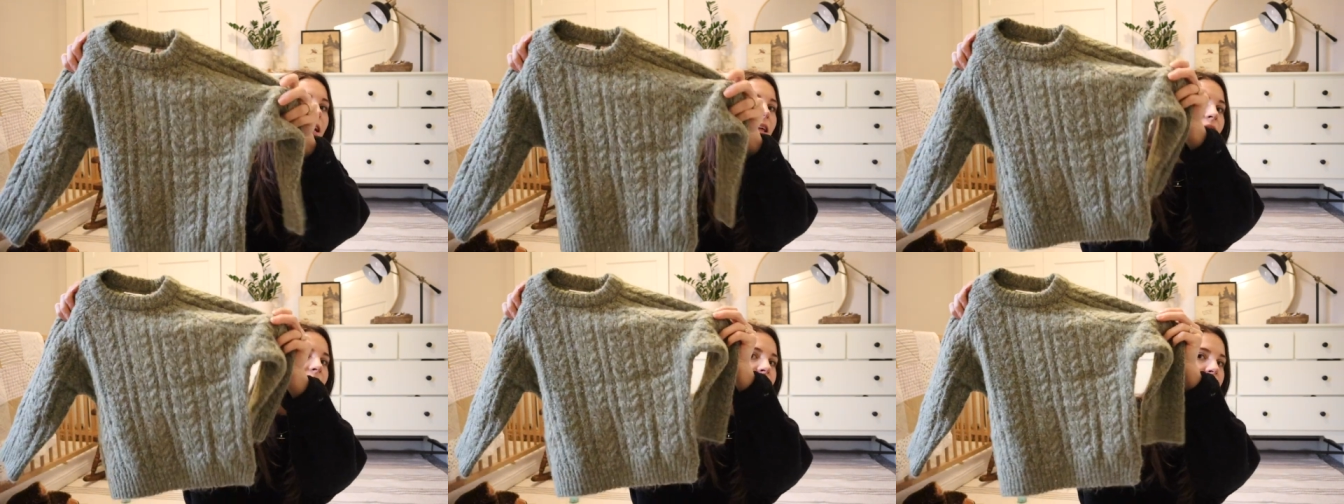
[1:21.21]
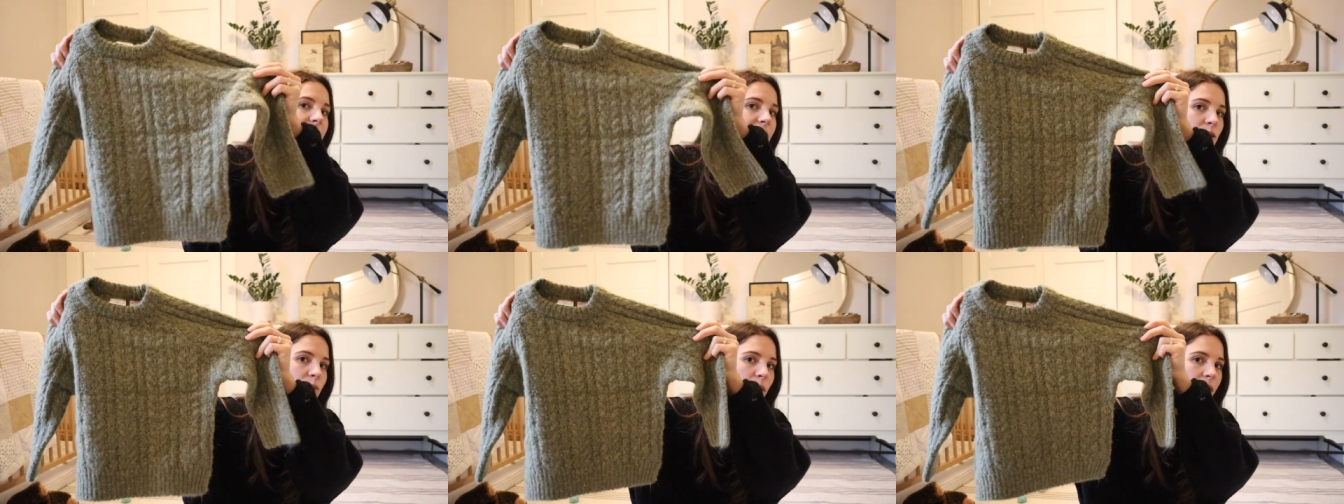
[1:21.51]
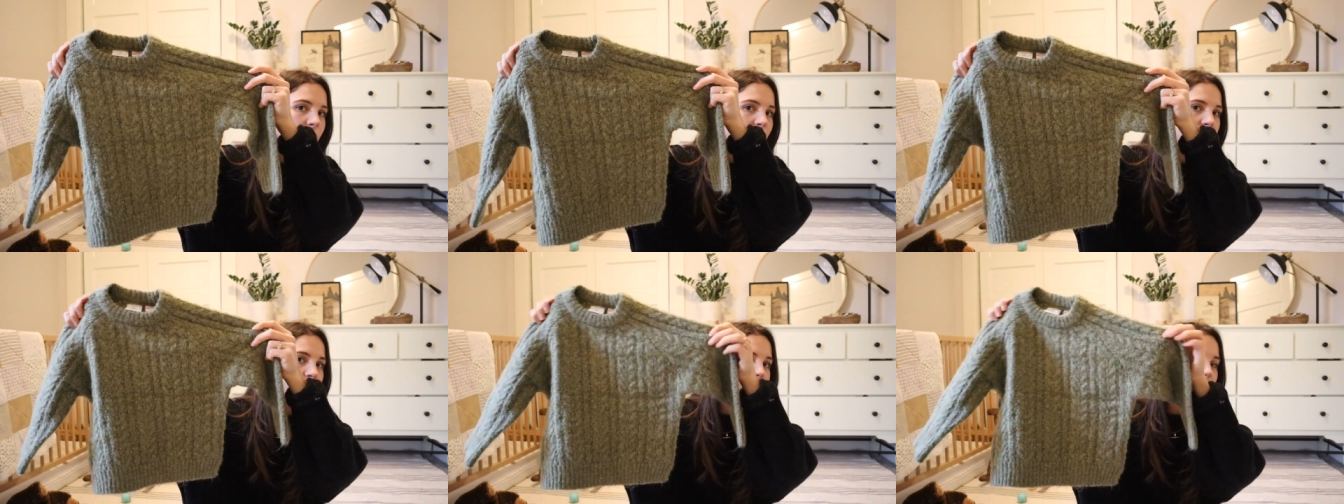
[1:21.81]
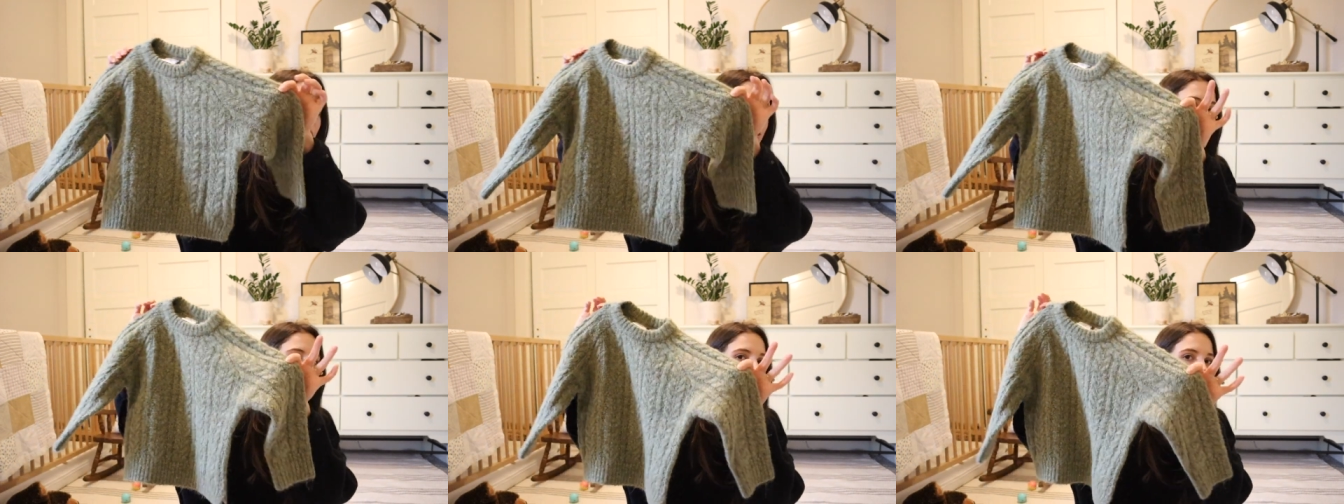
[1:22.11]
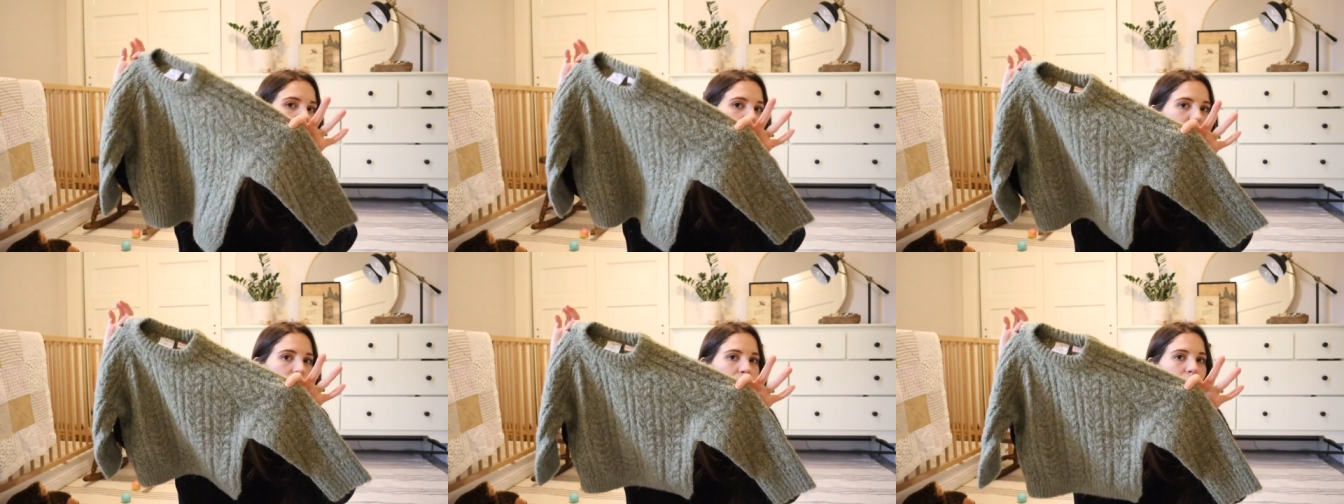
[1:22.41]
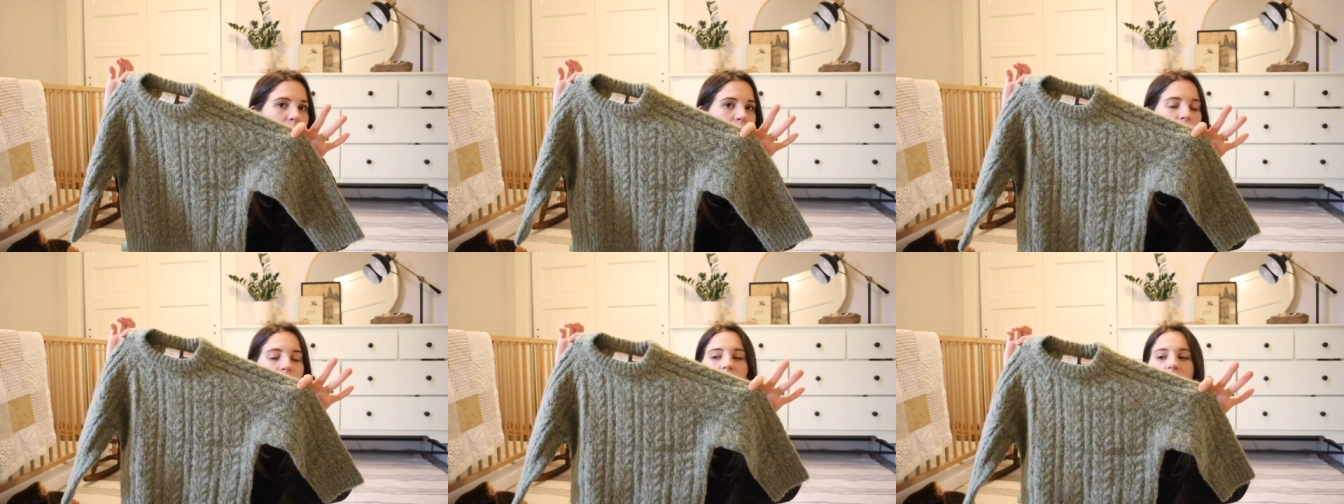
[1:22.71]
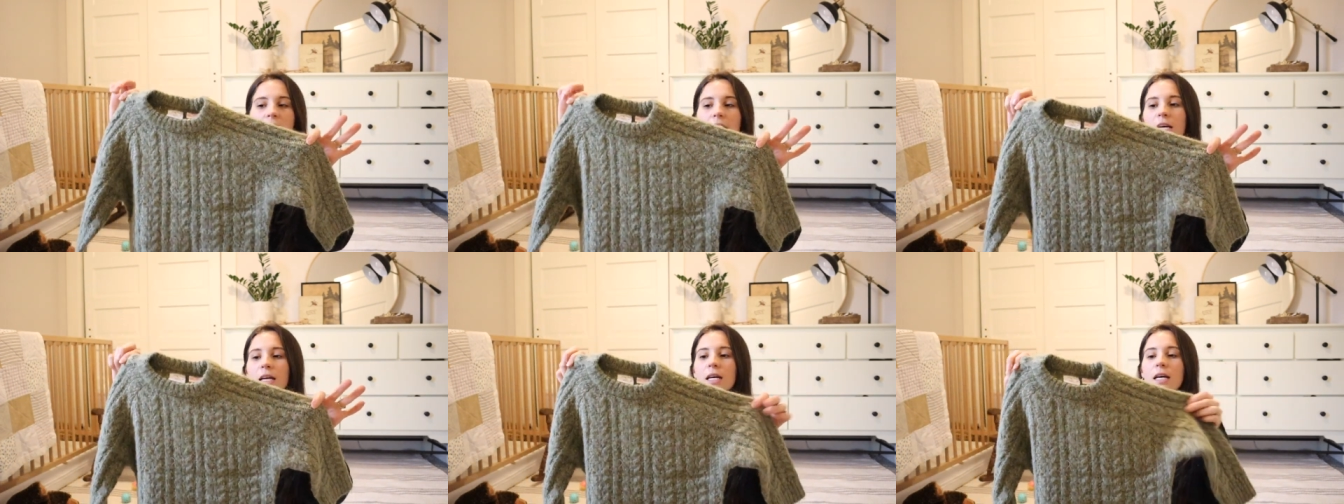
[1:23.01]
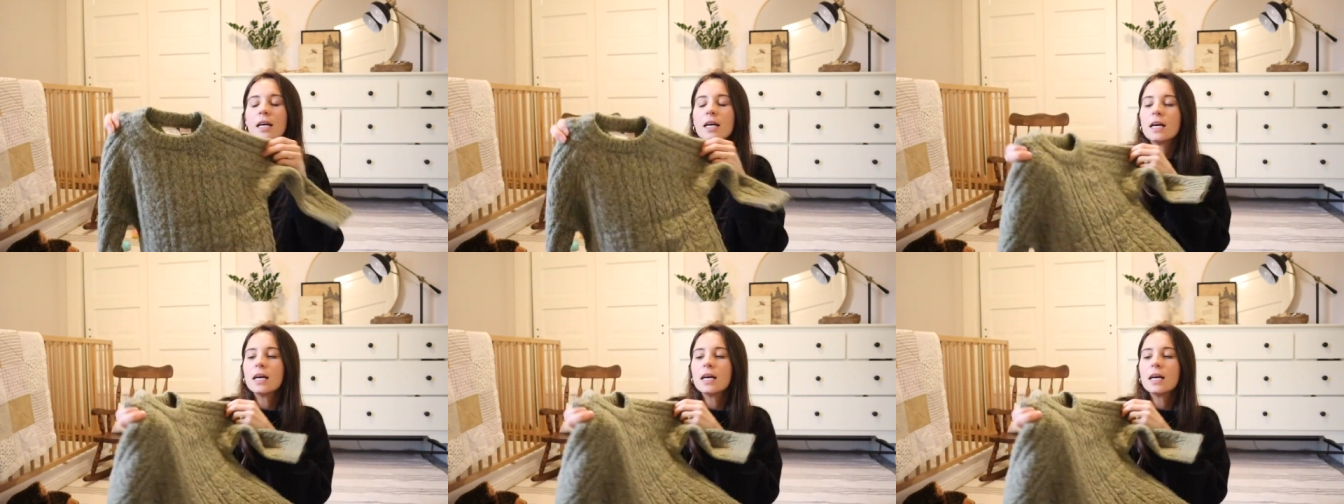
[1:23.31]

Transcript: this sweater I got in size 2 to 3